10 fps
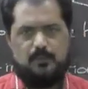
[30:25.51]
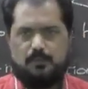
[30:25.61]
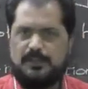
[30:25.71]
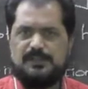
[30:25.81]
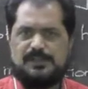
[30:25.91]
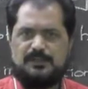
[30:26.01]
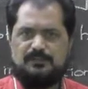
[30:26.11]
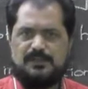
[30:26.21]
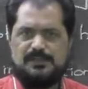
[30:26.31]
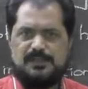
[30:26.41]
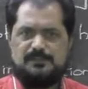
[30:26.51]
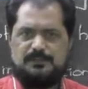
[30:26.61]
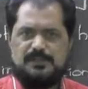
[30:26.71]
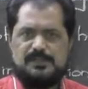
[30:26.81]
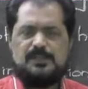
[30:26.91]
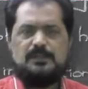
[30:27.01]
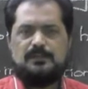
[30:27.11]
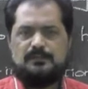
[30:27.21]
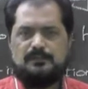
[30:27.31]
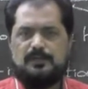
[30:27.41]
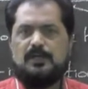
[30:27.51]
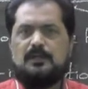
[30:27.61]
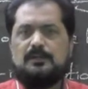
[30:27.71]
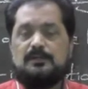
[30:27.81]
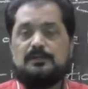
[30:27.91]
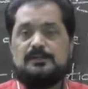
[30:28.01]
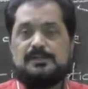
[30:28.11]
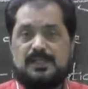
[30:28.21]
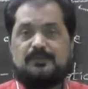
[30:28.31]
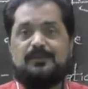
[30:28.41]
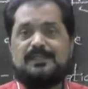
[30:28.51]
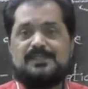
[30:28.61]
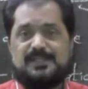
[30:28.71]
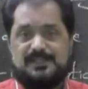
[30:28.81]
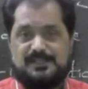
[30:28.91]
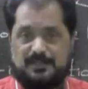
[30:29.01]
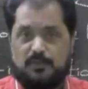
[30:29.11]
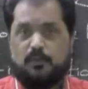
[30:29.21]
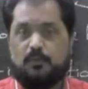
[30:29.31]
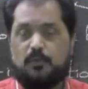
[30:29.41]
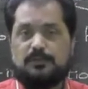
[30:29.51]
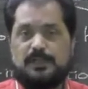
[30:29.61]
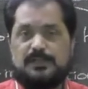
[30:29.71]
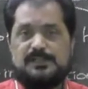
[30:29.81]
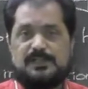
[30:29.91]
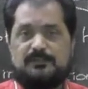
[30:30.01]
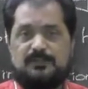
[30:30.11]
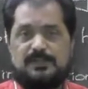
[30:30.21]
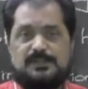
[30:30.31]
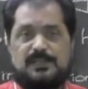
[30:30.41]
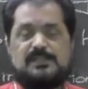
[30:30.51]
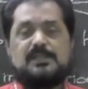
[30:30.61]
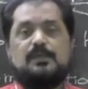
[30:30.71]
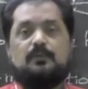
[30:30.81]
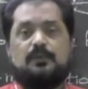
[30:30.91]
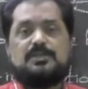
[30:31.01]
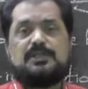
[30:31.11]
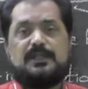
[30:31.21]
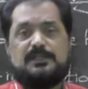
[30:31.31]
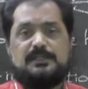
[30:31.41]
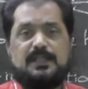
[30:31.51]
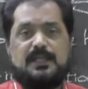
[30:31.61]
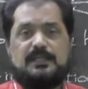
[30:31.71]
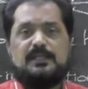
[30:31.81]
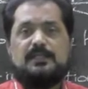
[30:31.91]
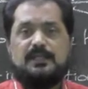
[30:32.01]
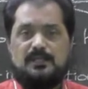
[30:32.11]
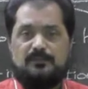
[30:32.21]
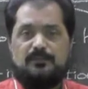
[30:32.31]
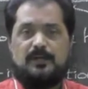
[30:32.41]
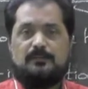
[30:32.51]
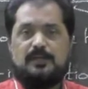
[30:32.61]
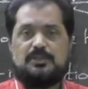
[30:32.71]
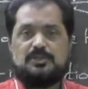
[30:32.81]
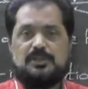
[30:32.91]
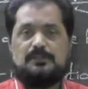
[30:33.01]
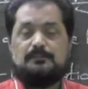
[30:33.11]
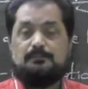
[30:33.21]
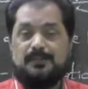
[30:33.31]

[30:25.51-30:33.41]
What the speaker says: Coding sequences means the sequences, nucleotide sequences which contain information,